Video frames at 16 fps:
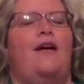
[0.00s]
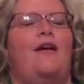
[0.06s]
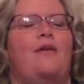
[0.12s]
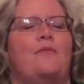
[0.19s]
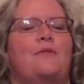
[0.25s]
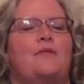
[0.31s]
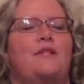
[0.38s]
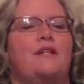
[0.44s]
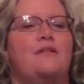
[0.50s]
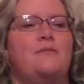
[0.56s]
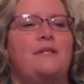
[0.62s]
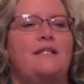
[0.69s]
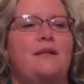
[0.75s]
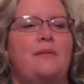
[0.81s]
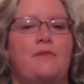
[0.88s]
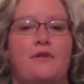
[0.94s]
It's going to be
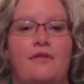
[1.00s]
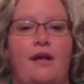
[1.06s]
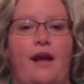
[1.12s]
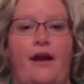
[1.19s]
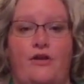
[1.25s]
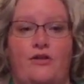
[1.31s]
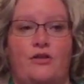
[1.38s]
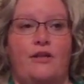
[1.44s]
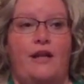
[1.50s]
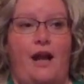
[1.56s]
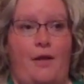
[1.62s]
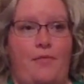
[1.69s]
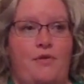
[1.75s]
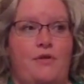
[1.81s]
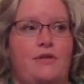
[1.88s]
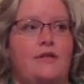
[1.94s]
something that actually
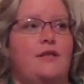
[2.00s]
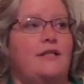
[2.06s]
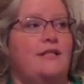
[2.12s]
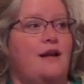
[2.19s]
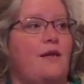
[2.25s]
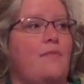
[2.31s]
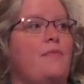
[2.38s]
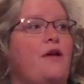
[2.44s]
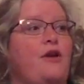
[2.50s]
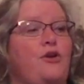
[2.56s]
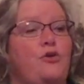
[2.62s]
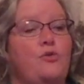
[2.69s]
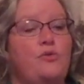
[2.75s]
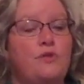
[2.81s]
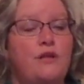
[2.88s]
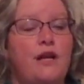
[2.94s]
happened, a time that
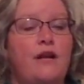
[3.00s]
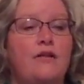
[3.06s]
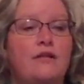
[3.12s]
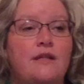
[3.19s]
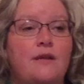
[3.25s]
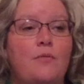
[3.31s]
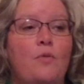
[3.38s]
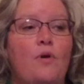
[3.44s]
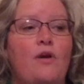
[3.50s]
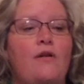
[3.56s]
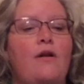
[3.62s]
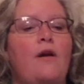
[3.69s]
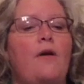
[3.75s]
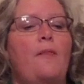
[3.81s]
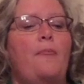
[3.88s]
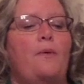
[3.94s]
you scared someone
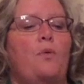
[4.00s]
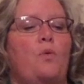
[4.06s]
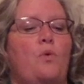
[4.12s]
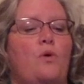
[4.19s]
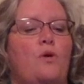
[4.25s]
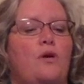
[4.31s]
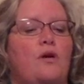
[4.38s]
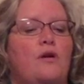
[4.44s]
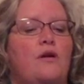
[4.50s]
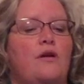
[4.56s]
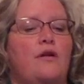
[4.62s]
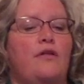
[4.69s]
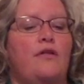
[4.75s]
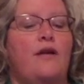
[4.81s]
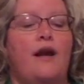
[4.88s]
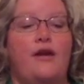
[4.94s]
or
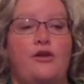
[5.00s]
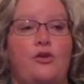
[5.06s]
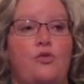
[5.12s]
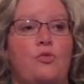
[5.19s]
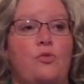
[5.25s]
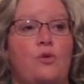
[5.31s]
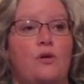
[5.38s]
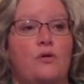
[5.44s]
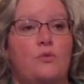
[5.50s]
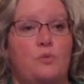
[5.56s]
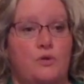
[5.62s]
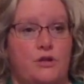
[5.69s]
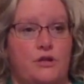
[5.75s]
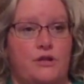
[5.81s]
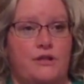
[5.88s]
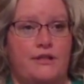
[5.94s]
that you
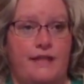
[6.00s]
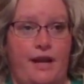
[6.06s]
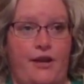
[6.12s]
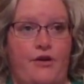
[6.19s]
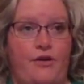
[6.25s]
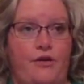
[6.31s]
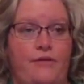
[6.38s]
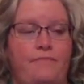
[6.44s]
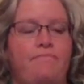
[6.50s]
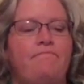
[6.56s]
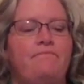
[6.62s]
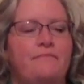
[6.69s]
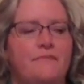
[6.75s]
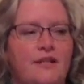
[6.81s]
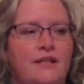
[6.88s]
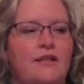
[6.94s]
were scared.
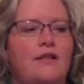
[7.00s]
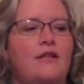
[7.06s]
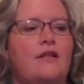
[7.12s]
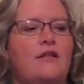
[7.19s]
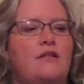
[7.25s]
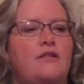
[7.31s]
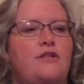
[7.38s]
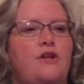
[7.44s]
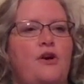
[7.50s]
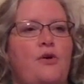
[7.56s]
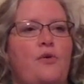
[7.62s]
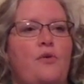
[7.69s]
So